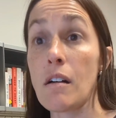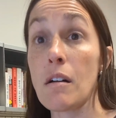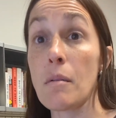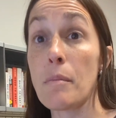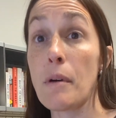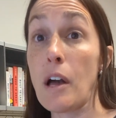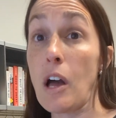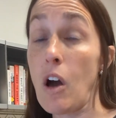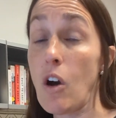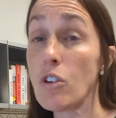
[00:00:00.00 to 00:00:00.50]

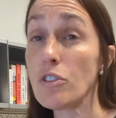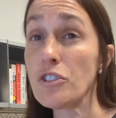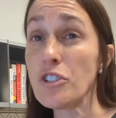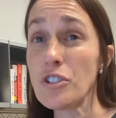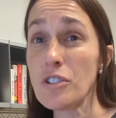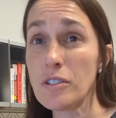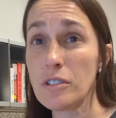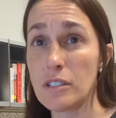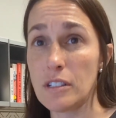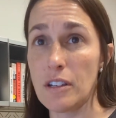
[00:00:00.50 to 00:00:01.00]
But
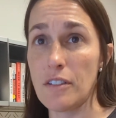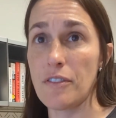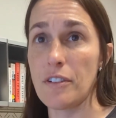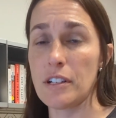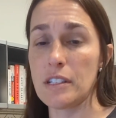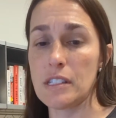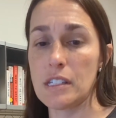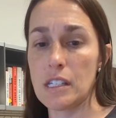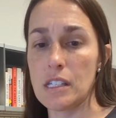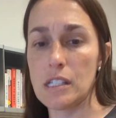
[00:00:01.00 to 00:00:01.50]
cultural
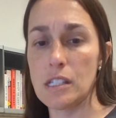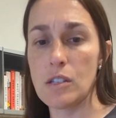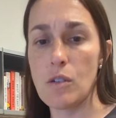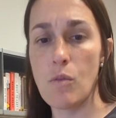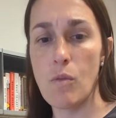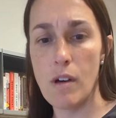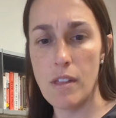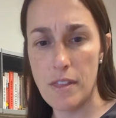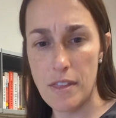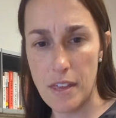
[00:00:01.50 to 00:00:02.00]
differences. So
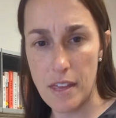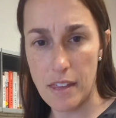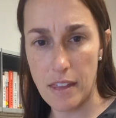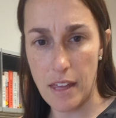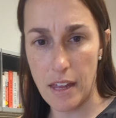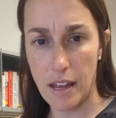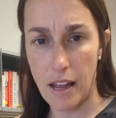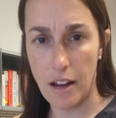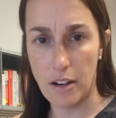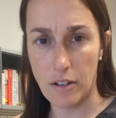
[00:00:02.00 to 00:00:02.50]
one thing
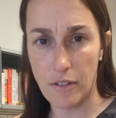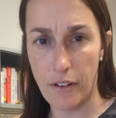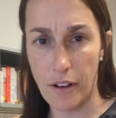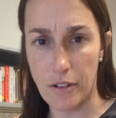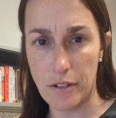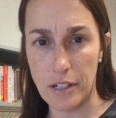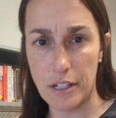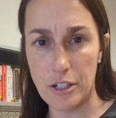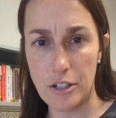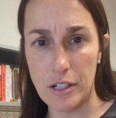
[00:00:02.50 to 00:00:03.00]
that I kind of
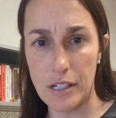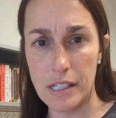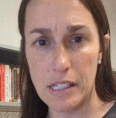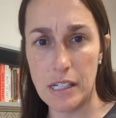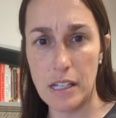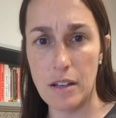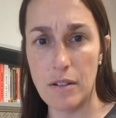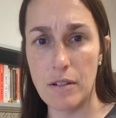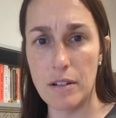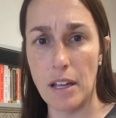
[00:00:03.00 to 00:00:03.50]
found
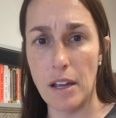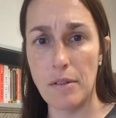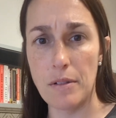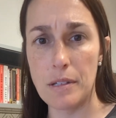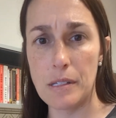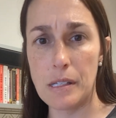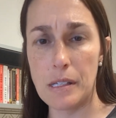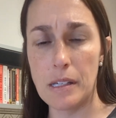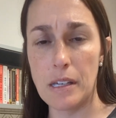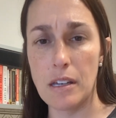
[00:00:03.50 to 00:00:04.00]
interesting when I
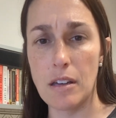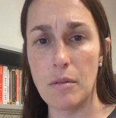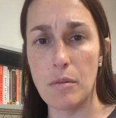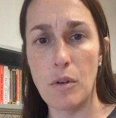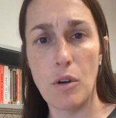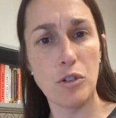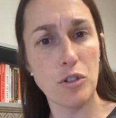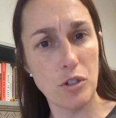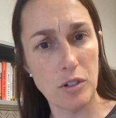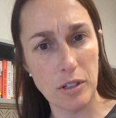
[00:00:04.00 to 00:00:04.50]
was looking up
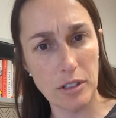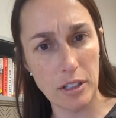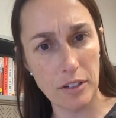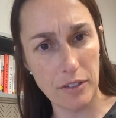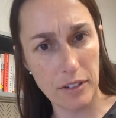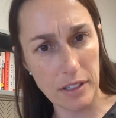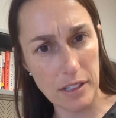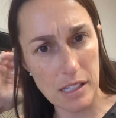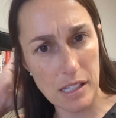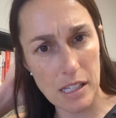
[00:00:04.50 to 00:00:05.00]
cultural
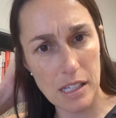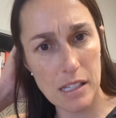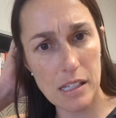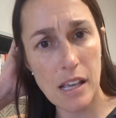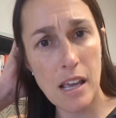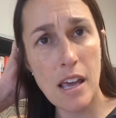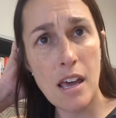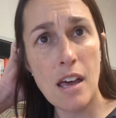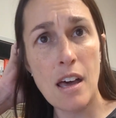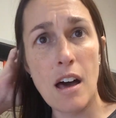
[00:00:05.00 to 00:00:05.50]
differences,
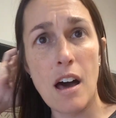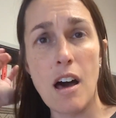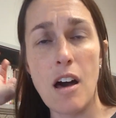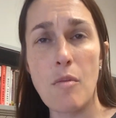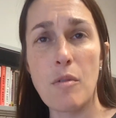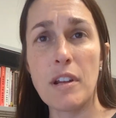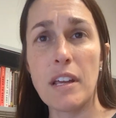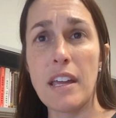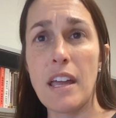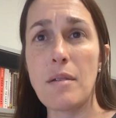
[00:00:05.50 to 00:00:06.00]

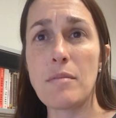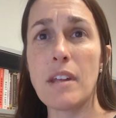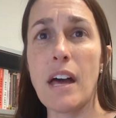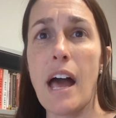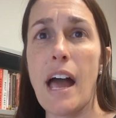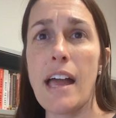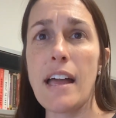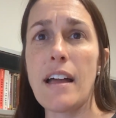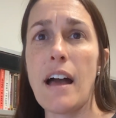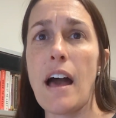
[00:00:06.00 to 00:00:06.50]
when it came
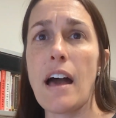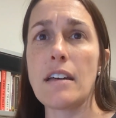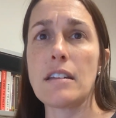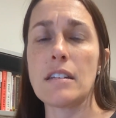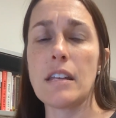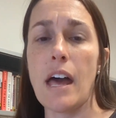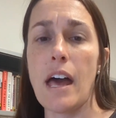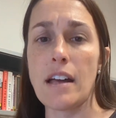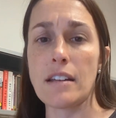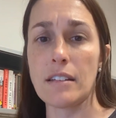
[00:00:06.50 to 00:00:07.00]
to eye
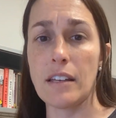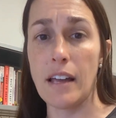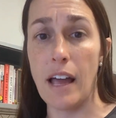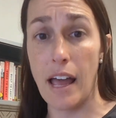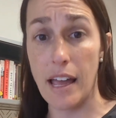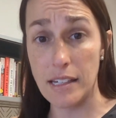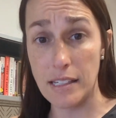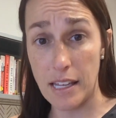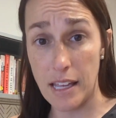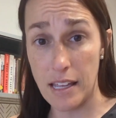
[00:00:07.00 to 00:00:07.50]
contact, like,
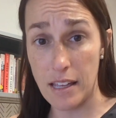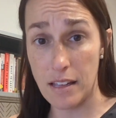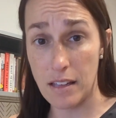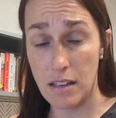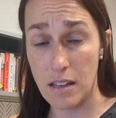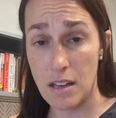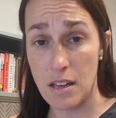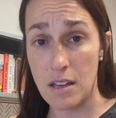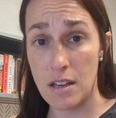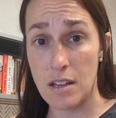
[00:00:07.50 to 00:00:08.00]
I
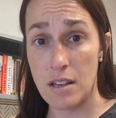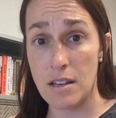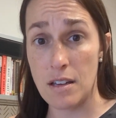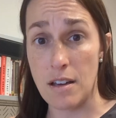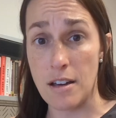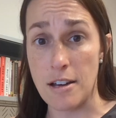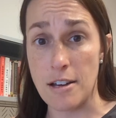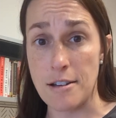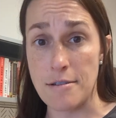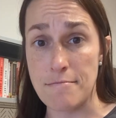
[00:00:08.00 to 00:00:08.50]
take
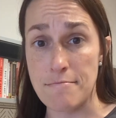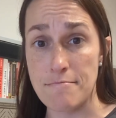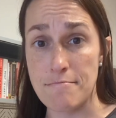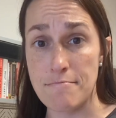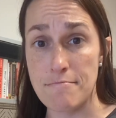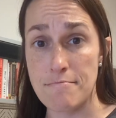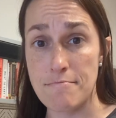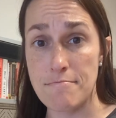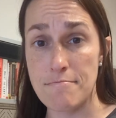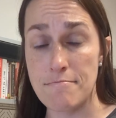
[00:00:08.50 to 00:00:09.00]

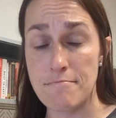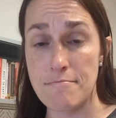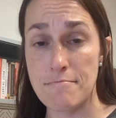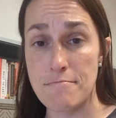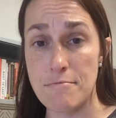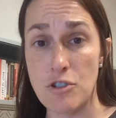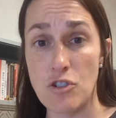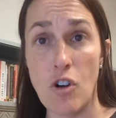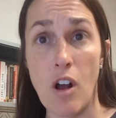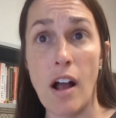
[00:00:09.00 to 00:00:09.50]

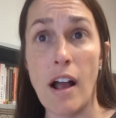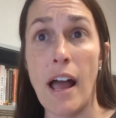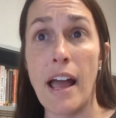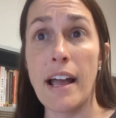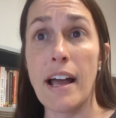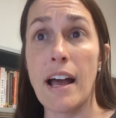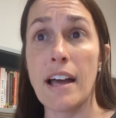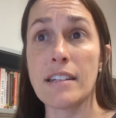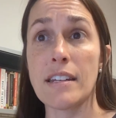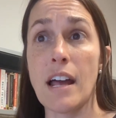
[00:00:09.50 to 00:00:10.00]
strong eye
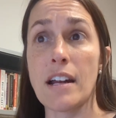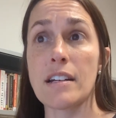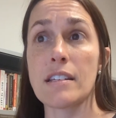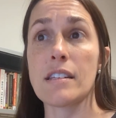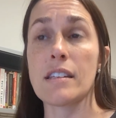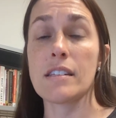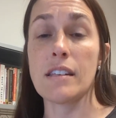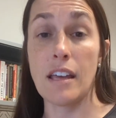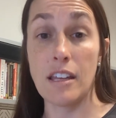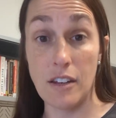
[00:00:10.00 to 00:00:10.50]
contact as
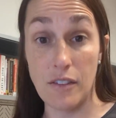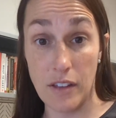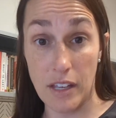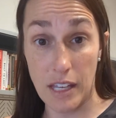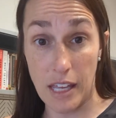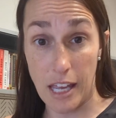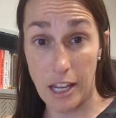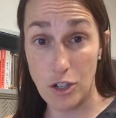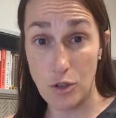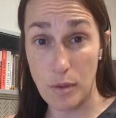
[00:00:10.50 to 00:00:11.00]
a sign of
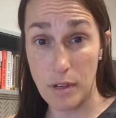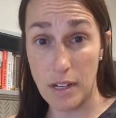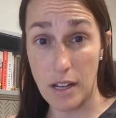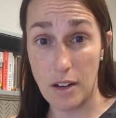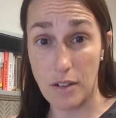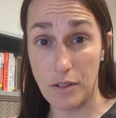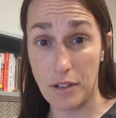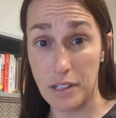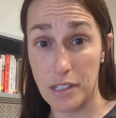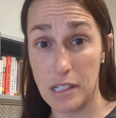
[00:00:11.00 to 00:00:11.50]
engagement
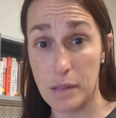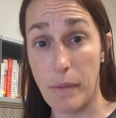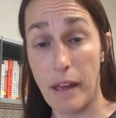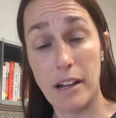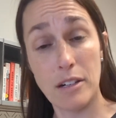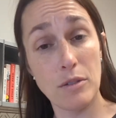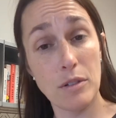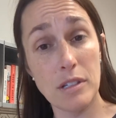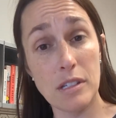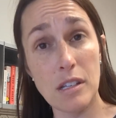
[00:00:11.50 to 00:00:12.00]
and
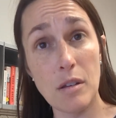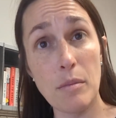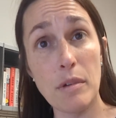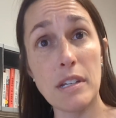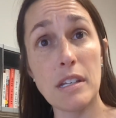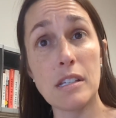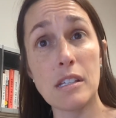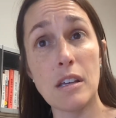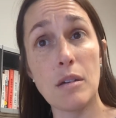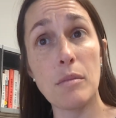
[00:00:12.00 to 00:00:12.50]
respect when
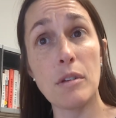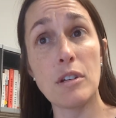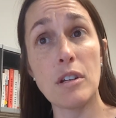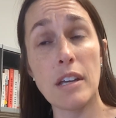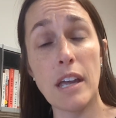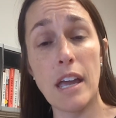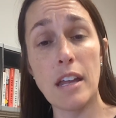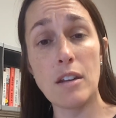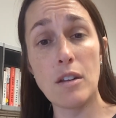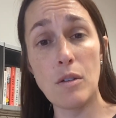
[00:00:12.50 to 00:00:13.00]
somebody's
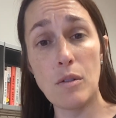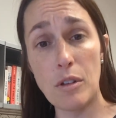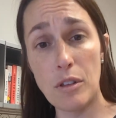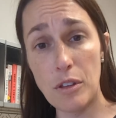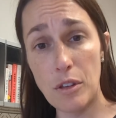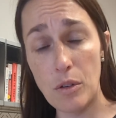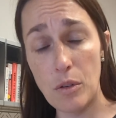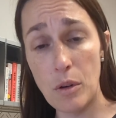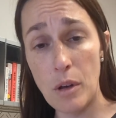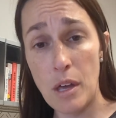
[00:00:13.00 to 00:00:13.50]
communicating with
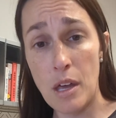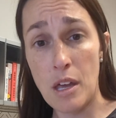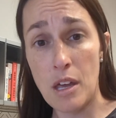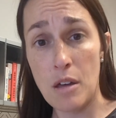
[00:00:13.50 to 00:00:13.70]
you.